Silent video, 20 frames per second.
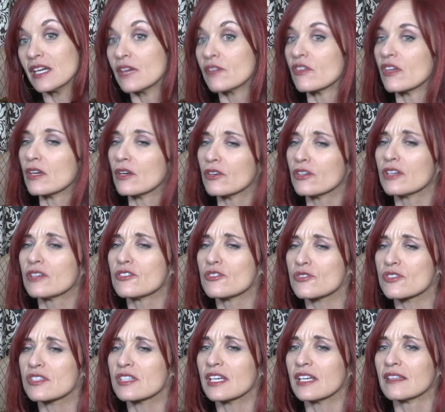they don't
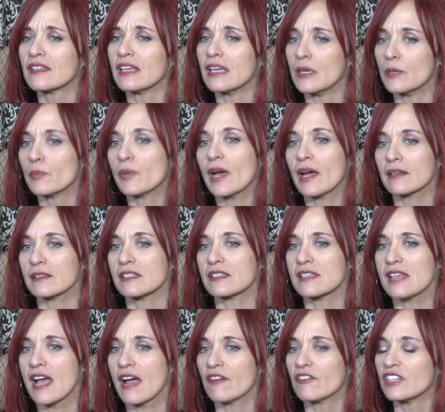understand the impact
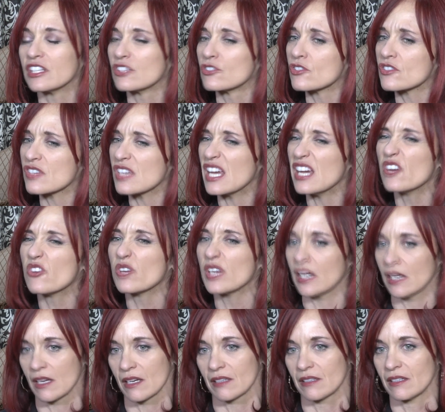it's having just
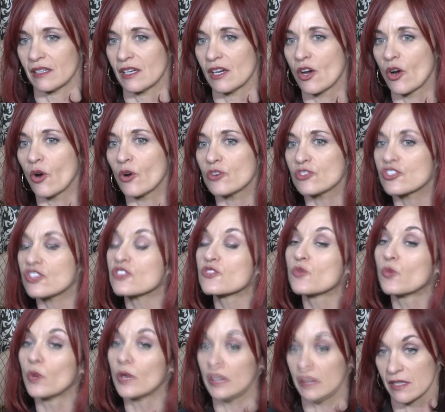hearing it or
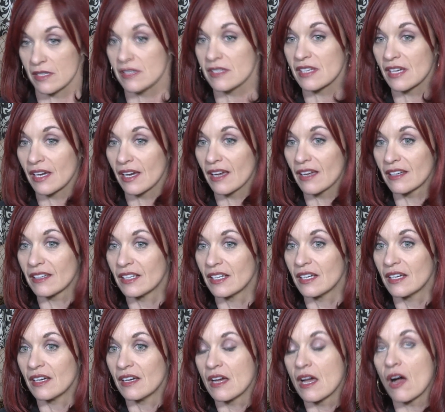just witnessing it.
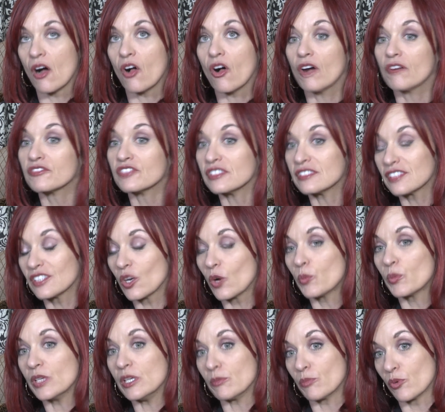I often tell
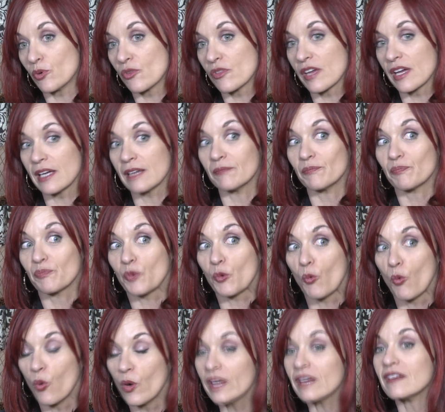people that
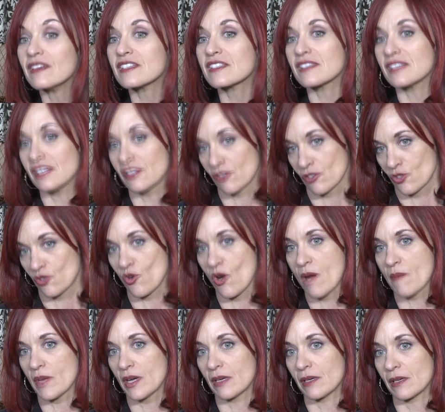witnessing the
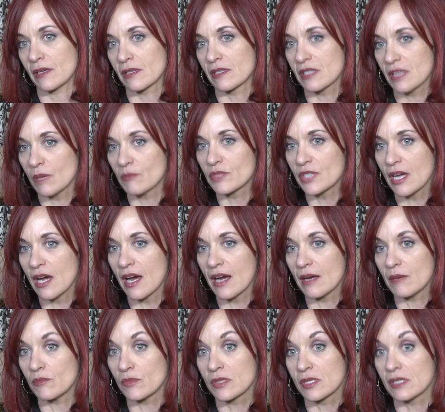trauma
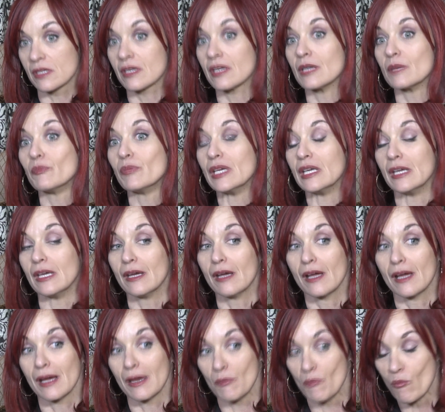sometimes can be
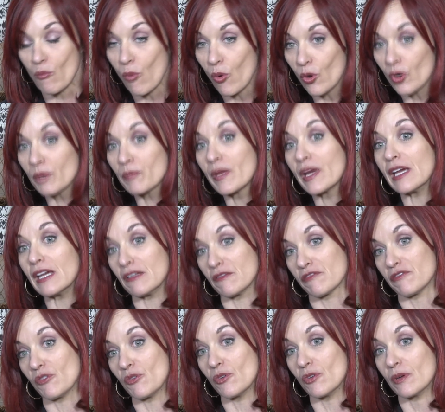more
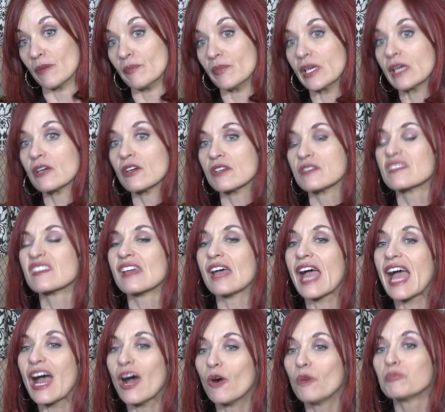painful because the
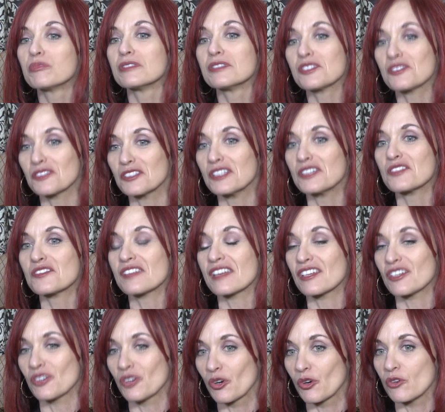helplessness
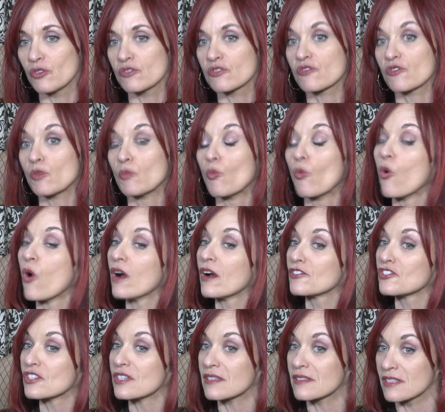that occurs from
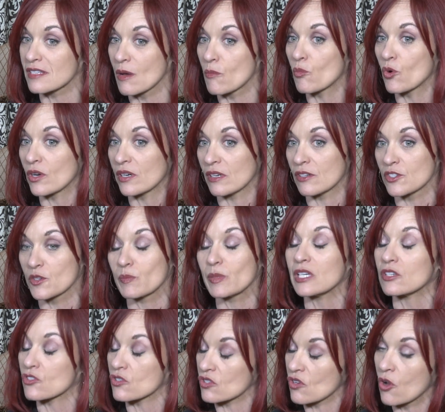watching someone else
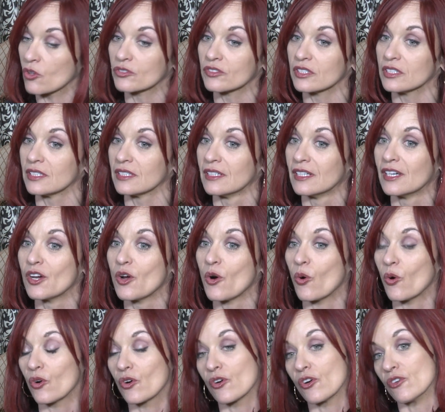be assaulted
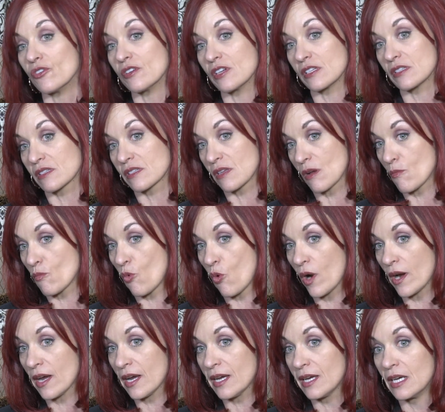or hurt in some
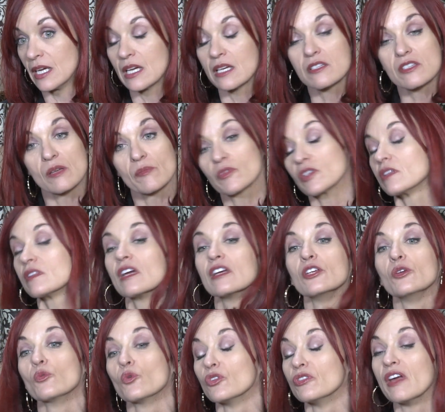way, something that
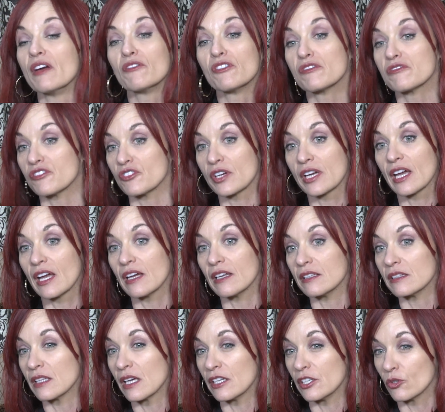you will never forget
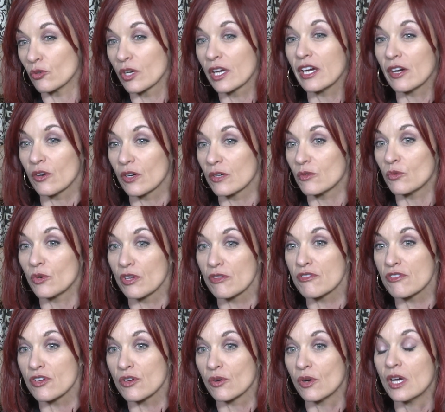and that you'll carry
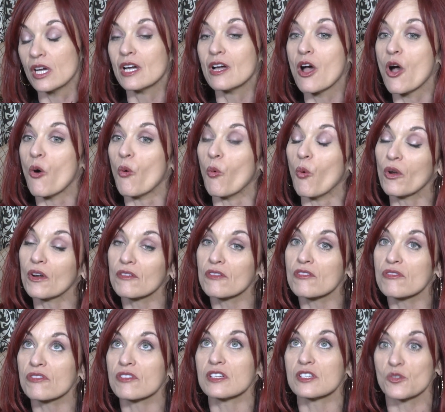with you. One of
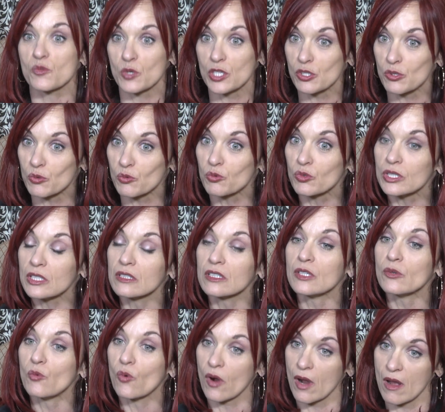the things we do
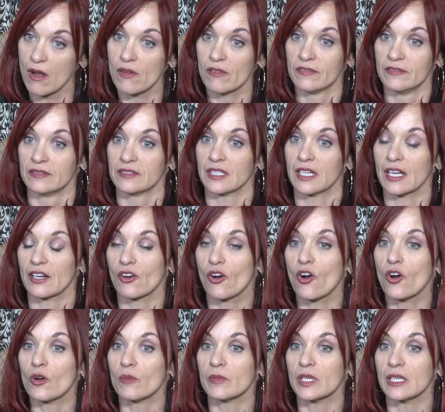really well at
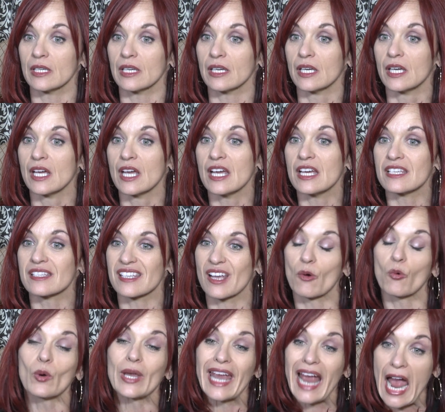Harmony is
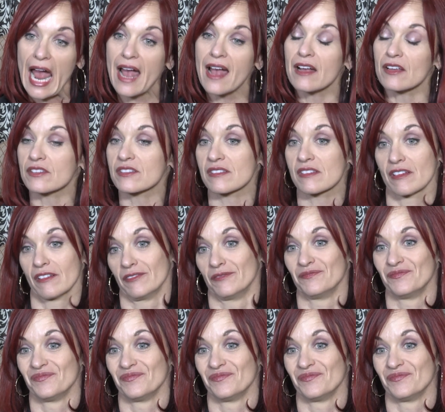that we ask.